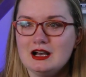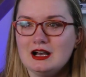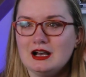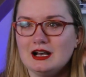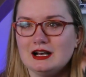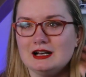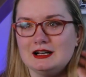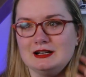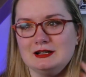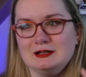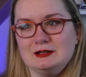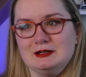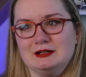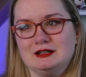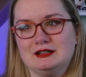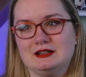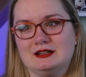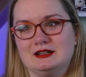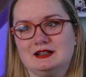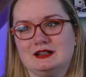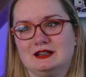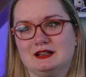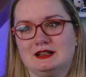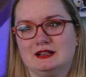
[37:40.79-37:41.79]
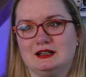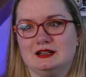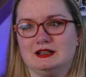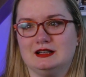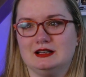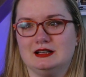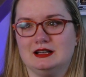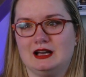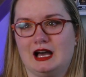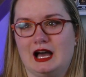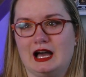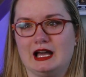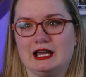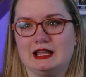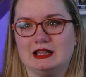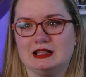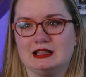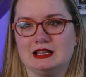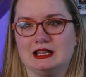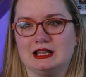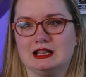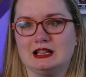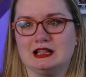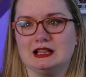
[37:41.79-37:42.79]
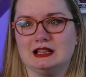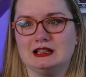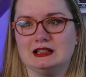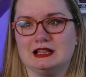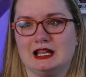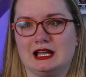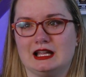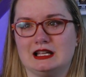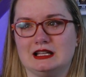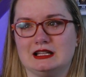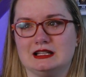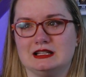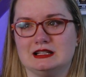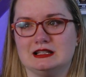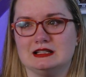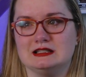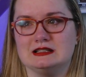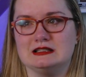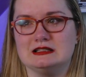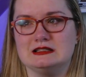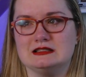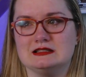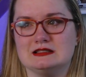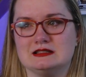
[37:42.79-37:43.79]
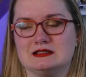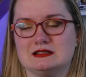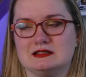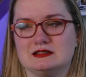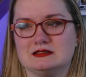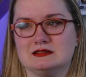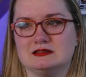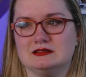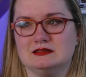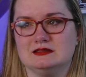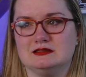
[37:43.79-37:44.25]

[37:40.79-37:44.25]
Uh, I think that it is